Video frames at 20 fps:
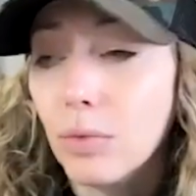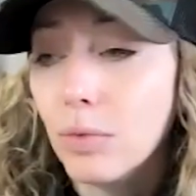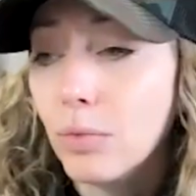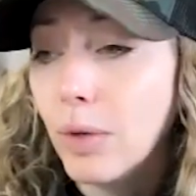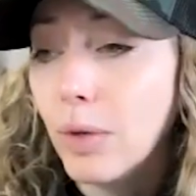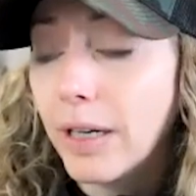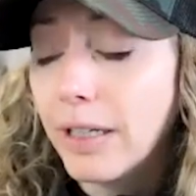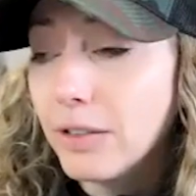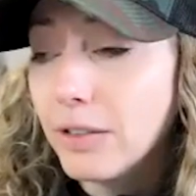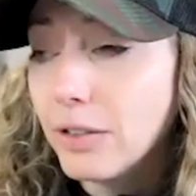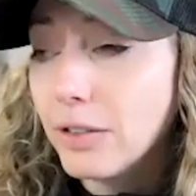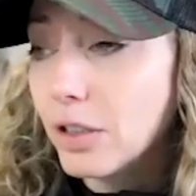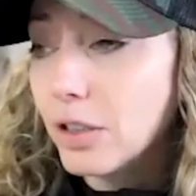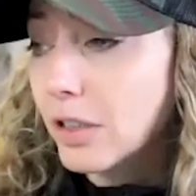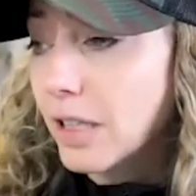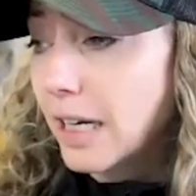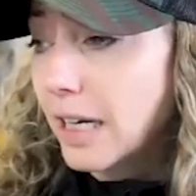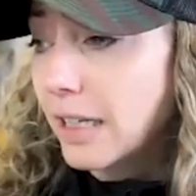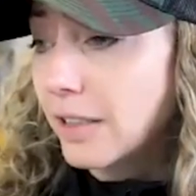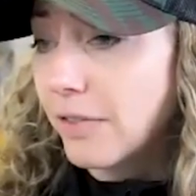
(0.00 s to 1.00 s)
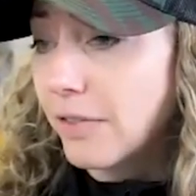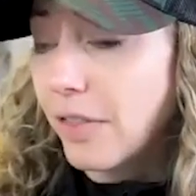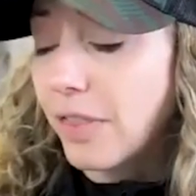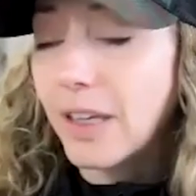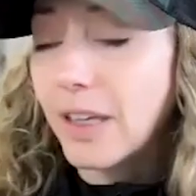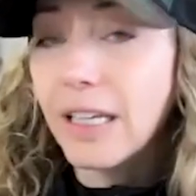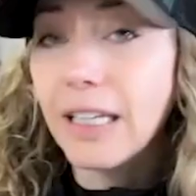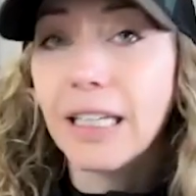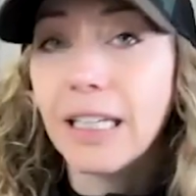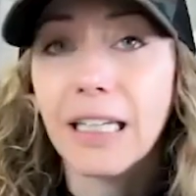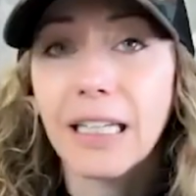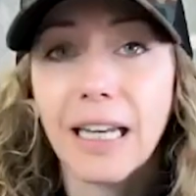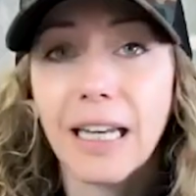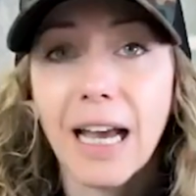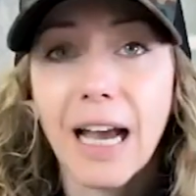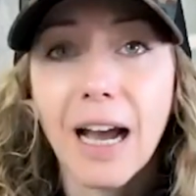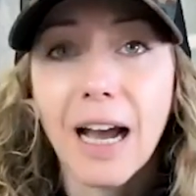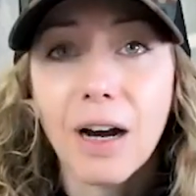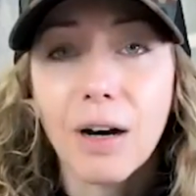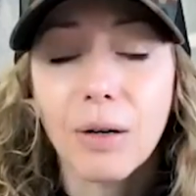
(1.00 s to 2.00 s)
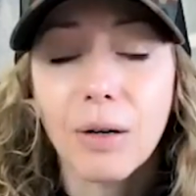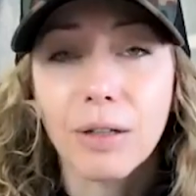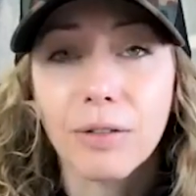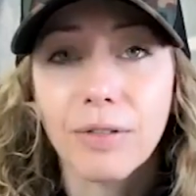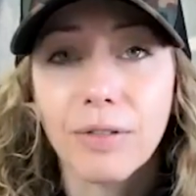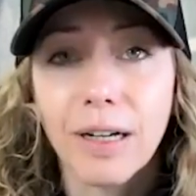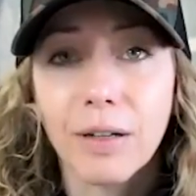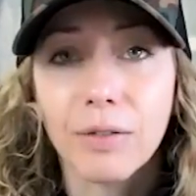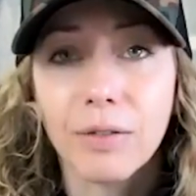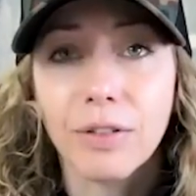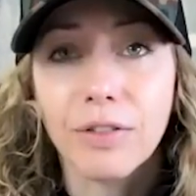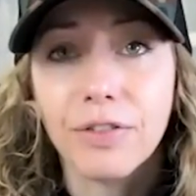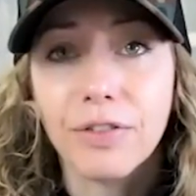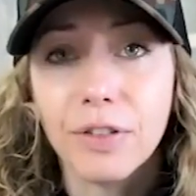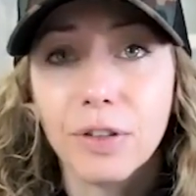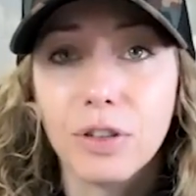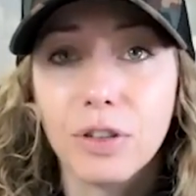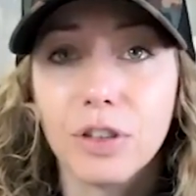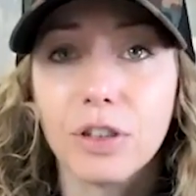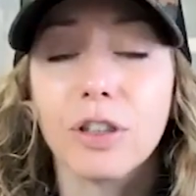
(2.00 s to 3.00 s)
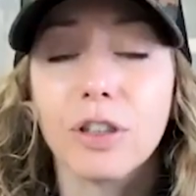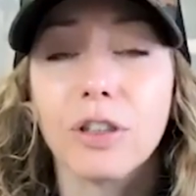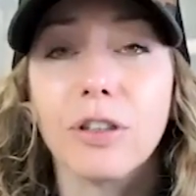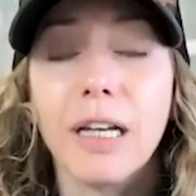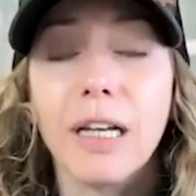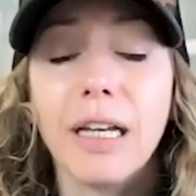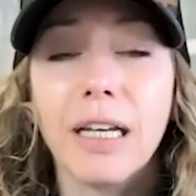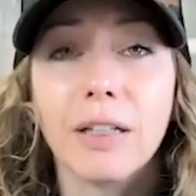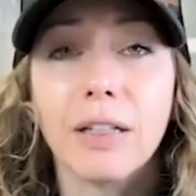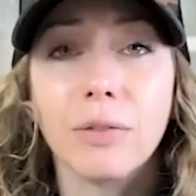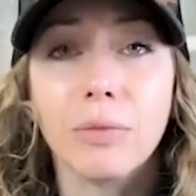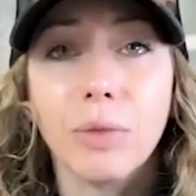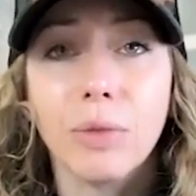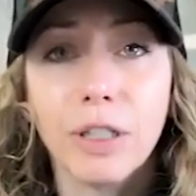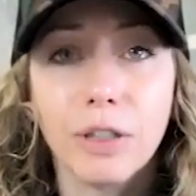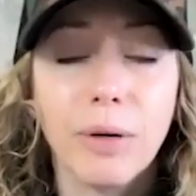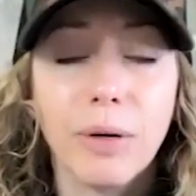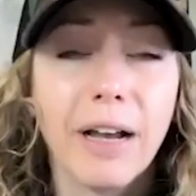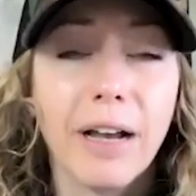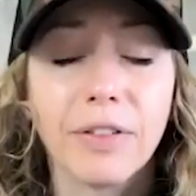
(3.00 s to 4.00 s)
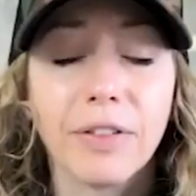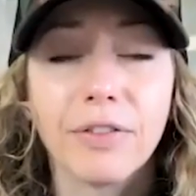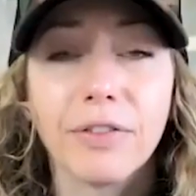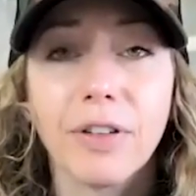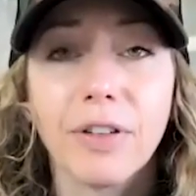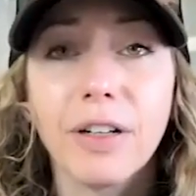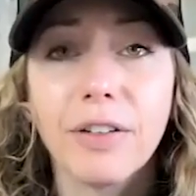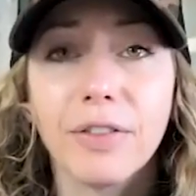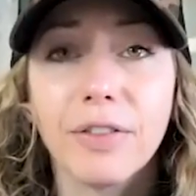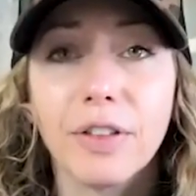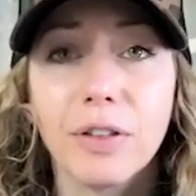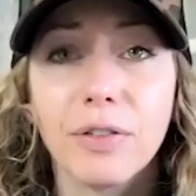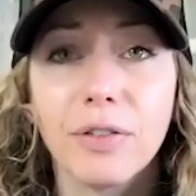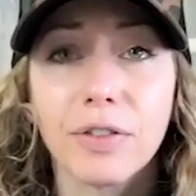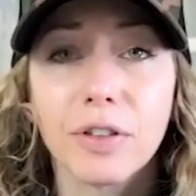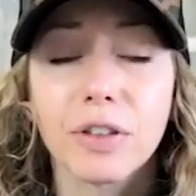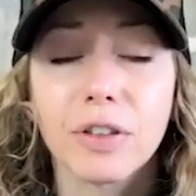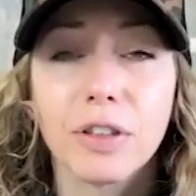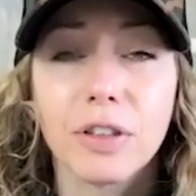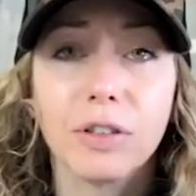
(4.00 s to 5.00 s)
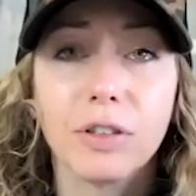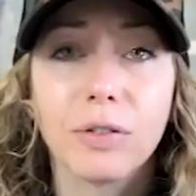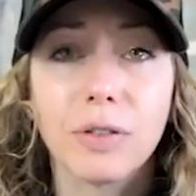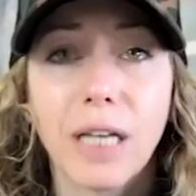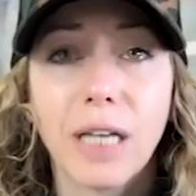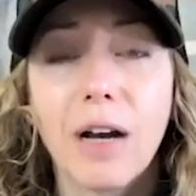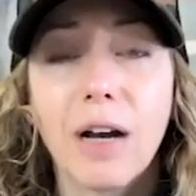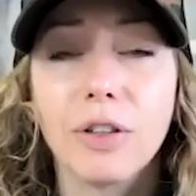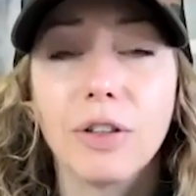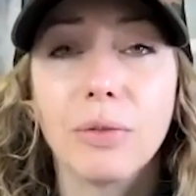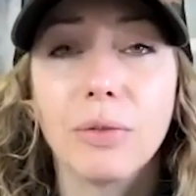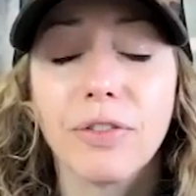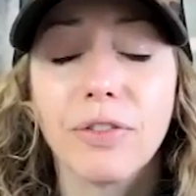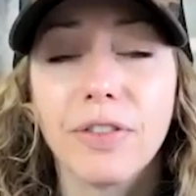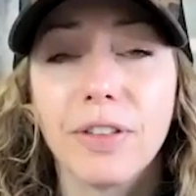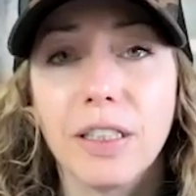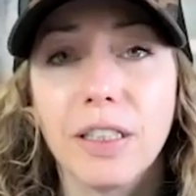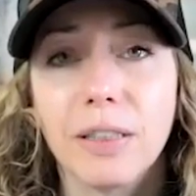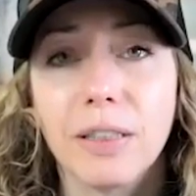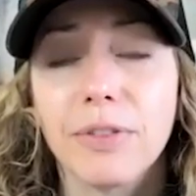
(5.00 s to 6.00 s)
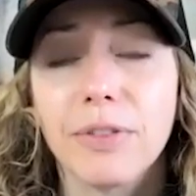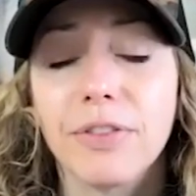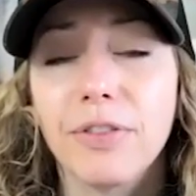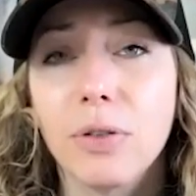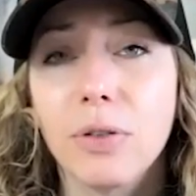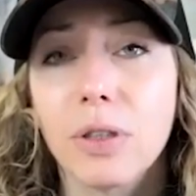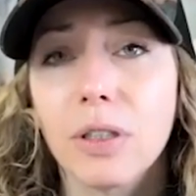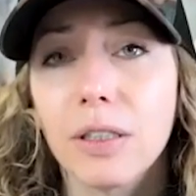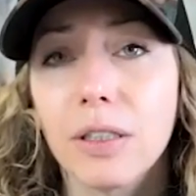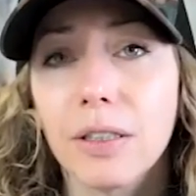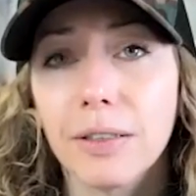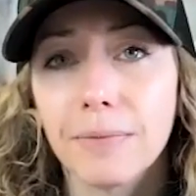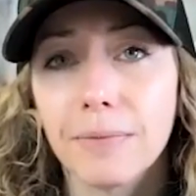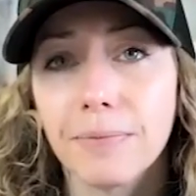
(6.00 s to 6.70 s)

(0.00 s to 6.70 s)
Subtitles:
what is your kind of thinking now around the future and what you have in front of you versus how you were feeling before?